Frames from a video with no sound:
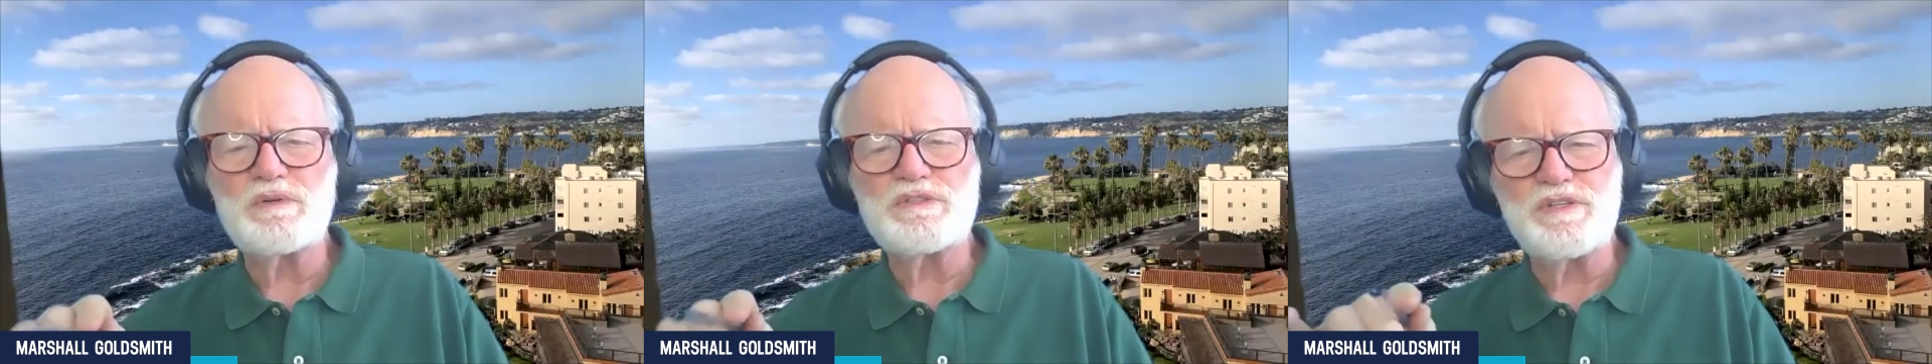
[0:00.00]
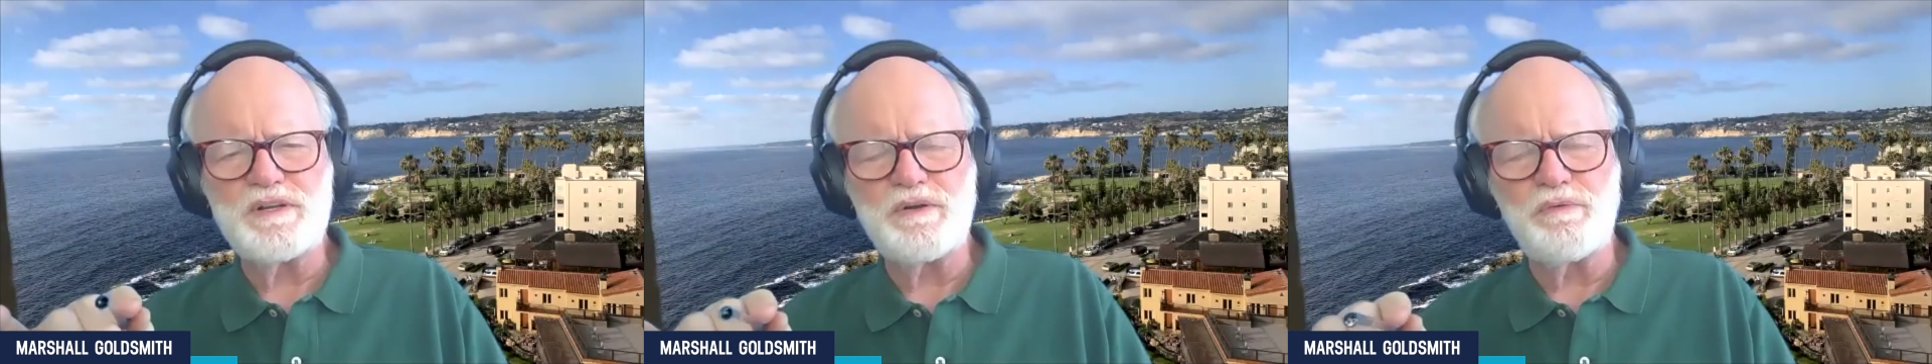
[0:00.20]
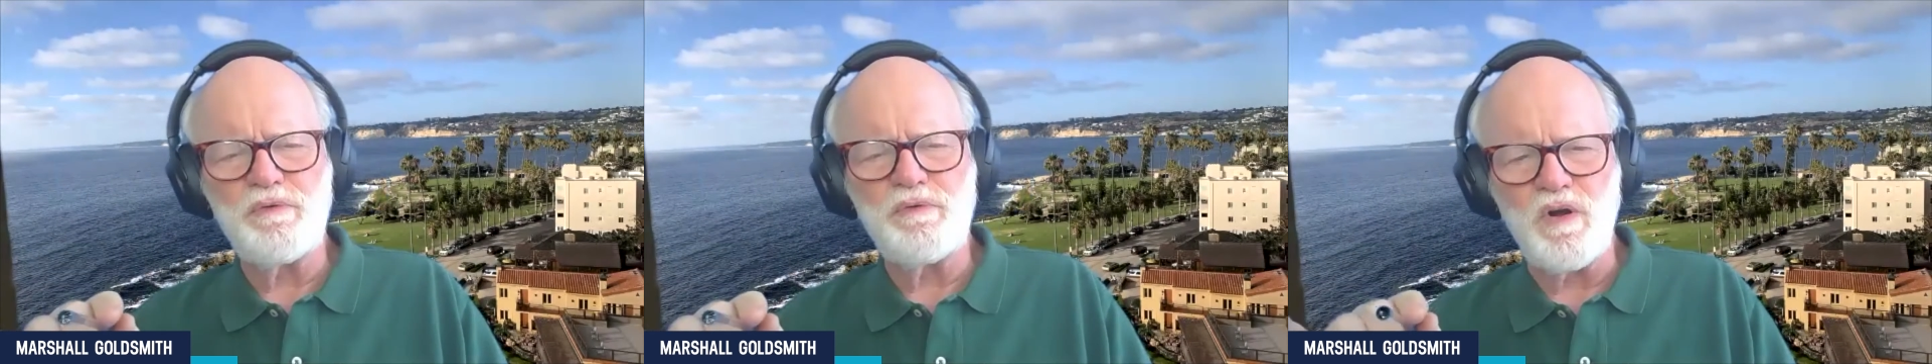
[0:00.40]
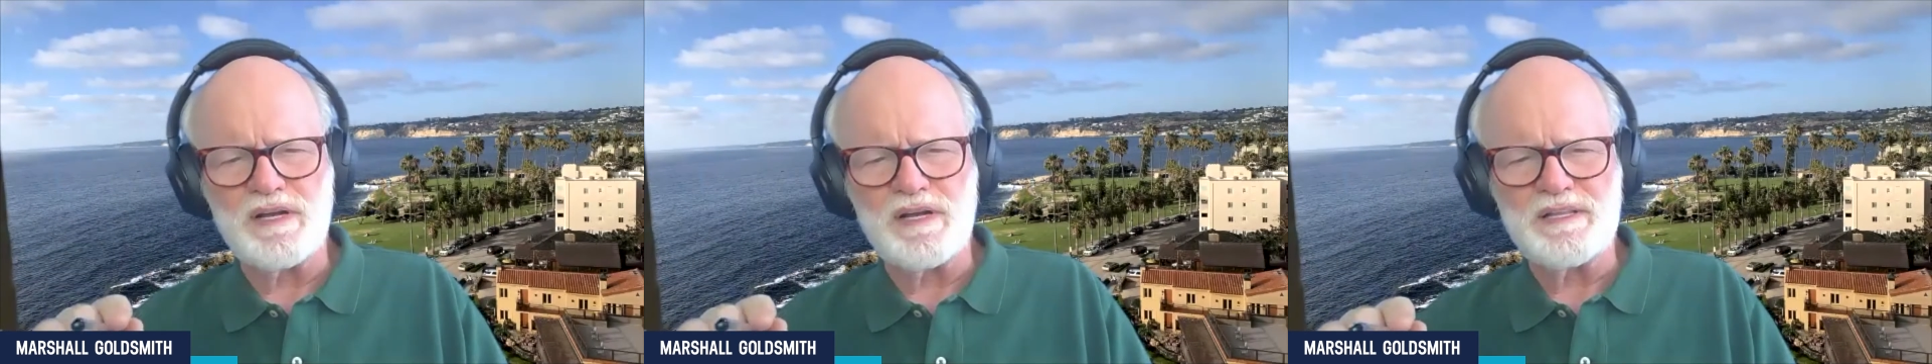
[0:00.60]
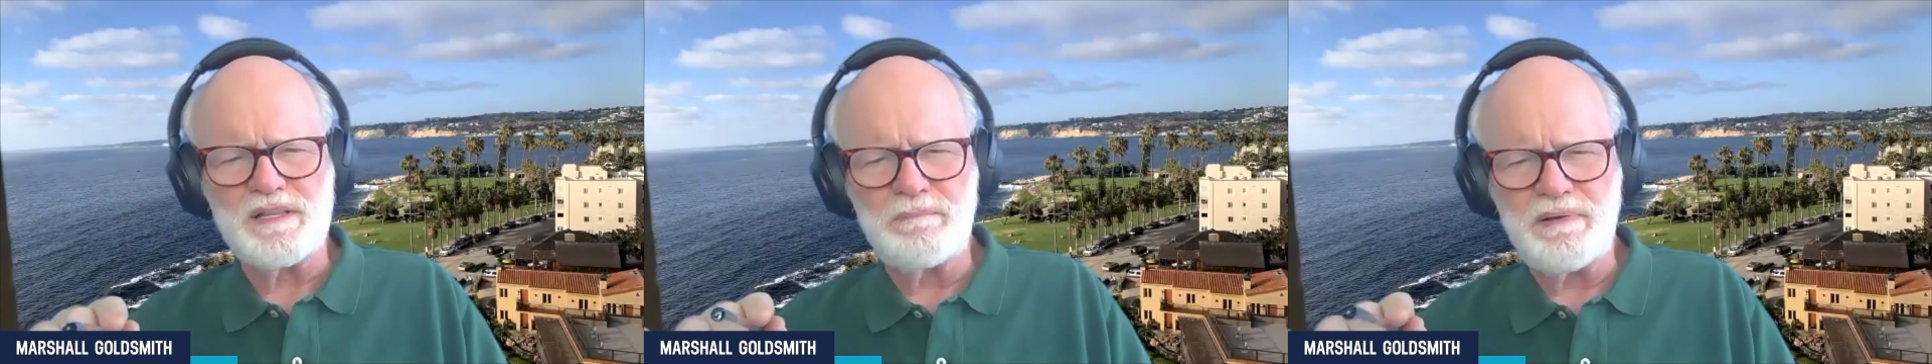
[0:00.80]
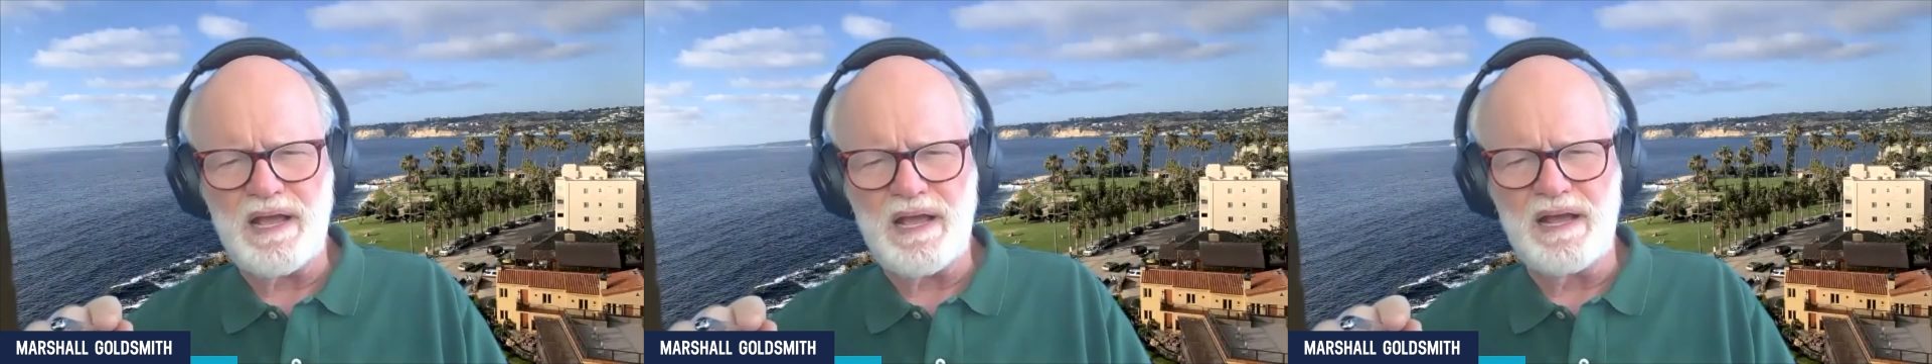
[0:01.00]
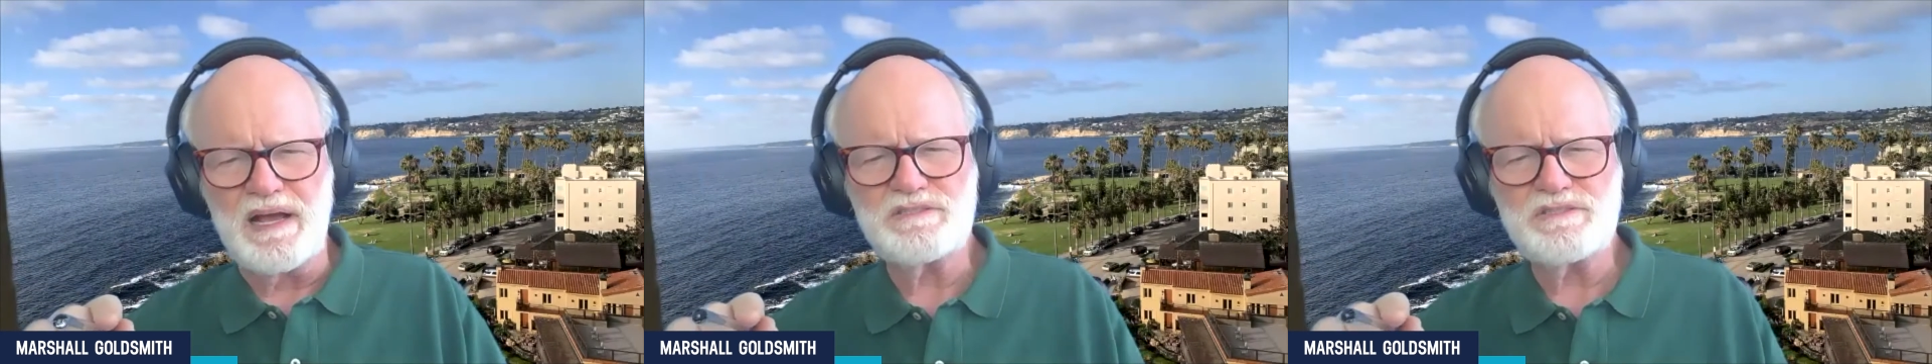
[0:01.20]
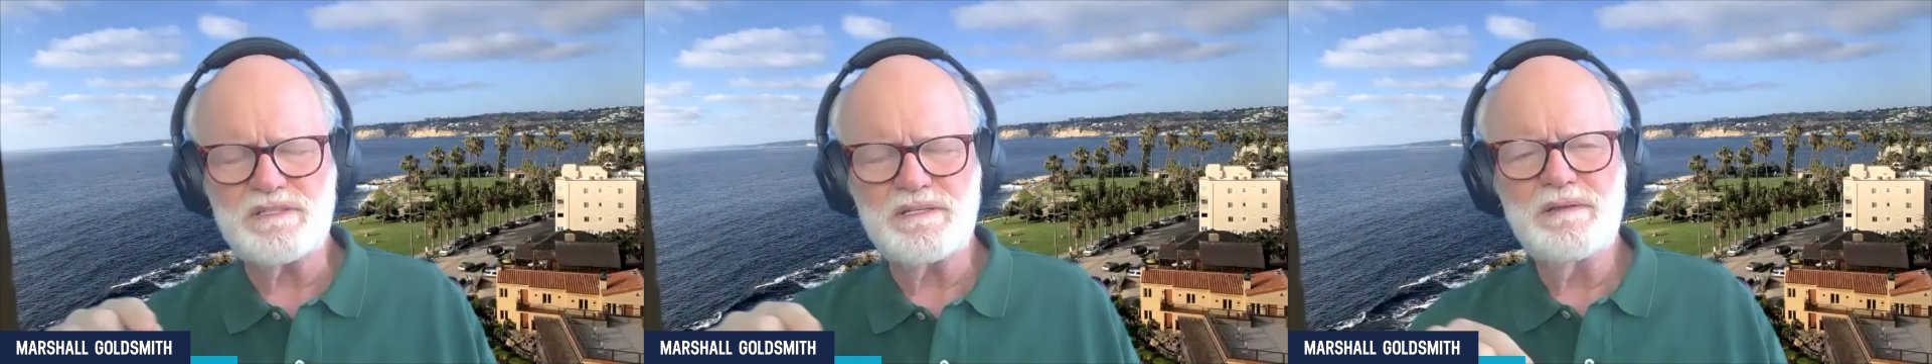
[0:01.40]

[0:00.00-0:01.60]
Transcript: you did wrong in the past,